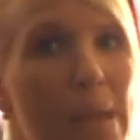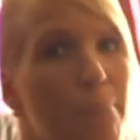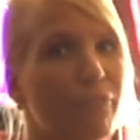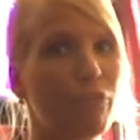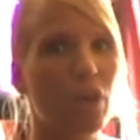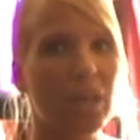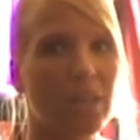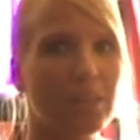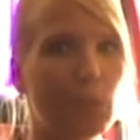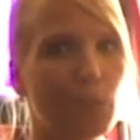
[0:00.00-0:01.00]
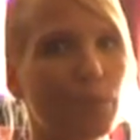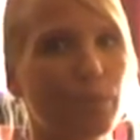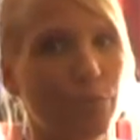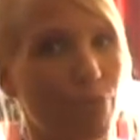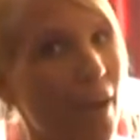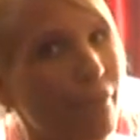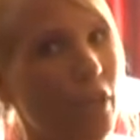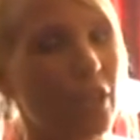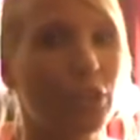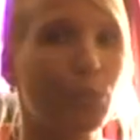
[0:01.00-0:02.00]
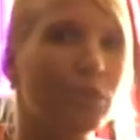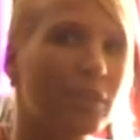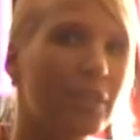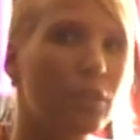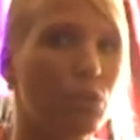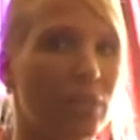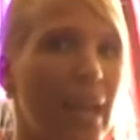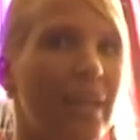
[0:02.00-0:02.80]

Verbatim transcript: maybe four customers, five customers really good